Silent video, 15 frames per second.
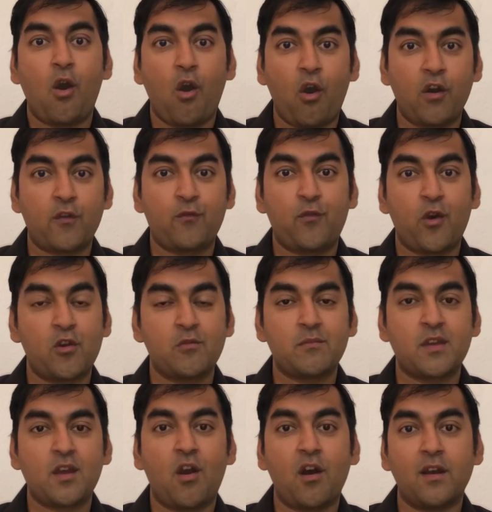or follow
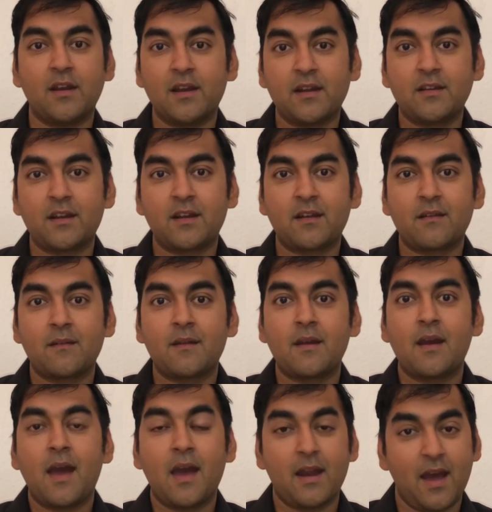me on LinkedIn,
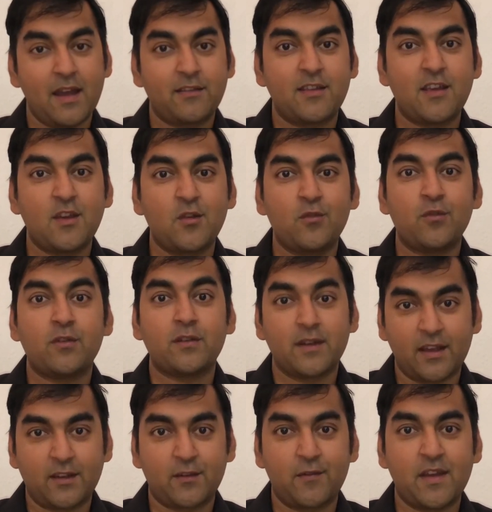and I see you next